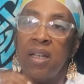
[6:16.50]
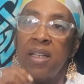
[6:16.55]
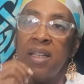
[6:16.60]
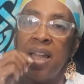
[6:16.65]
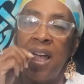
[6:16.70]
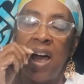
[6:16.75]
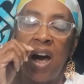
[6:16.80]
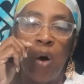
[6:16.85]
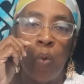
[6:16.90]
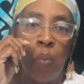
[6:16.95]

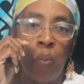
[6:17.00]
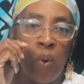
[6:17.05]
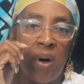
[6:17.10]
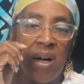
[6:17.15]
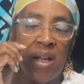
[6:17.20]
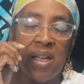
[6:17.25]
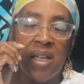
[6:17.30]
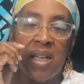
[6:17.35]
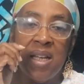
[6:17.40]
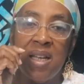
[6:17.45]
Now,
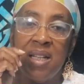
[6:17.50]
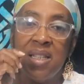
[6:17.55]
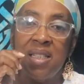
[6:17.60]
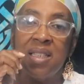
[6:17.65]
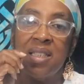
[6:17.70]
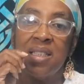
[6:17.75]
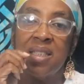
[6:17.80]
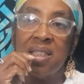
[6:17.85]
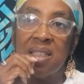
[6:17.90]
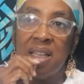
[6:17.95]
what he
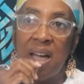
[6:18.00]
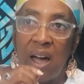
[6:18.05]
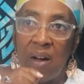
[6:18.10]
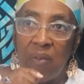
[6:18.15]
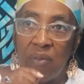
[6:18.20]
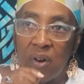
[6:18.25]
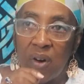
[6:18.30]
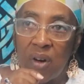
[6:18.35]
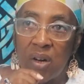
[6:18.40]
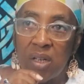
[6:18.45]

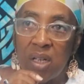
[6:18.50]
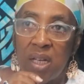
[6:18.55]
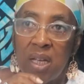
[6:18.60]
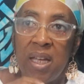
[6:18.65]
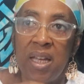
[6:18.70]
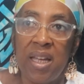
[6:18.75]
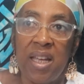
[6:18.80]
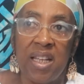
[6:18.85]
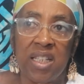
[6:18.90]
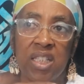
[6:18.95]
discovered
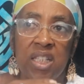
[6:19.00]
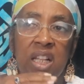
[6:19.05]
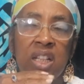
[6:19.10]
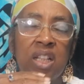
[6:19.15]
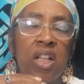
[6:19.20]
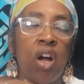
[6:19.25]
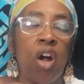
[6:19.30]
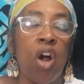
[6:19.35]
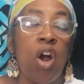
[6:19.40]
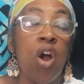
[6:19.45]
is
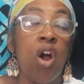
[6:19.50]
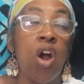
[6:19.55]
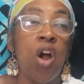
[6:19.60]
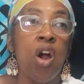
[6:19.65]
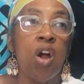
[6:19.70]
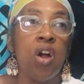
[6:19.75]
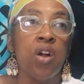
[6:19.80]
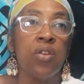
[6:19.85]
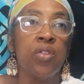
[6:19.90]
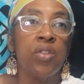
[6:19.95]
that the
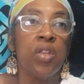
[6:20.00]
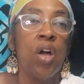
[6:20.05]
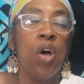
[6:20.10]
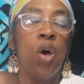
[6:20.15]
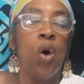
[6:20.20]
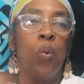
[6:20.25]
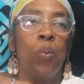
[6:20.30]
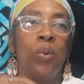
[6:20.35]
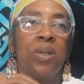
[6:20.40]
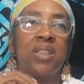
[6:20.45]
earth
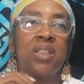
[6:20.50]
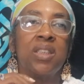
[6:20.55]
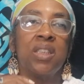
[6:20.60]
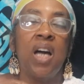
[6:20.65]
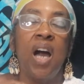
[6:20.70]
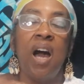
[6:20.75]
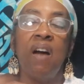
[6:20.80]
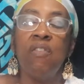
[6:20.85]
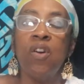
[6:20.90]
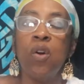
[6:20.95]
was
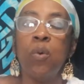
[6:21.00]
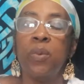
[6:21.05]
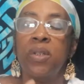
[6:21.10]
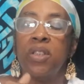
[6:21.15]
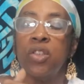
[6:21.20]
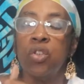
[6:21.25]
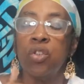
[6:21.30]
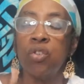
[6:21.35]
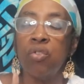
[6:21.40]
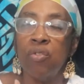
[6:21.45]
covered
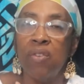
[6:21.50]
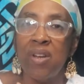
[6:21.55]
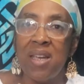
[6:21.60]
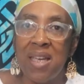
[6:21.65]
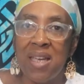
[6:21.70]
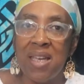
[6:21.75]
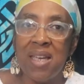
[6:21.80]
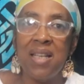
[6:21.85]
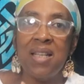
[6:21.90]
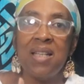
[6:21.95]
with
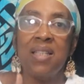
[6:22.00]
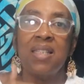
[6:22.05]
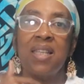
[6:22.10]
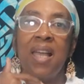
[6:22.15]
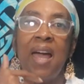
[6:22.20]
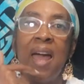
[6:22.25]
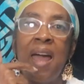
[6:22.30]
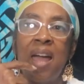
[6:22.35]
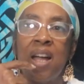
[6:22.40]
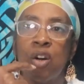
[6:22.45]
trees
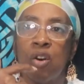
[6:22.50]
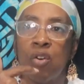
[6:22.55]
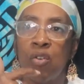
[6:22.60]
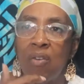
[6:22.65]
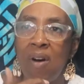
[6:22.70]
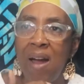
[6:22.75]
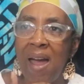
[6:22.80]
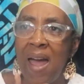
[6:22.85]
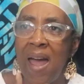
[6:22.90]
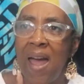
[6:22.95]
and
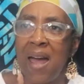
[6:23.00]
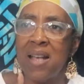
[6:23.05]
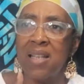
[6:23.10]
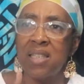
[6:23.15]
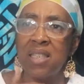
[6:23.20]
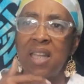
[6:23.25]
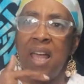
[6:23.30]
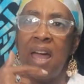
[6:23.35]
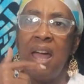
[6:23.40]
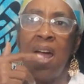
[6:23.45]

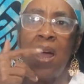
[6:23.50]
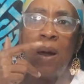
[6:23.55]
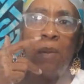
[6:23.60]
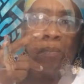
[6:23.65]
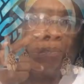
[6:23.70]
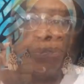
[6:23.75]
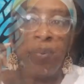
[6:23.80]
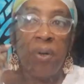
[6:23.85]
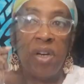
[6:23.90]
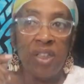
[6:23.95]
grass
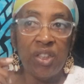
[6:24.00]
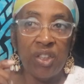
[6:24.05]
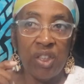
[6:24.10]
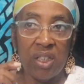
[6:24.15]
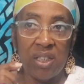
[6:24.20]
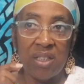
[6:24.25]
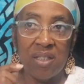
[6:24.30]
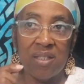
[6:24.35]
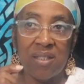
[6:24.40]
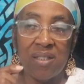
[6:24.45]
and
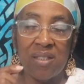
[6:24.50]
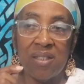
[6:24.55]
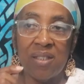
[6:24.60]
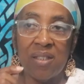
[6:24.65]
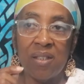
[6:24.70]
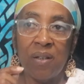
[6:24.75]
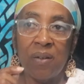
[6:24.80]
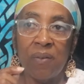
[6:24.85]
bushes.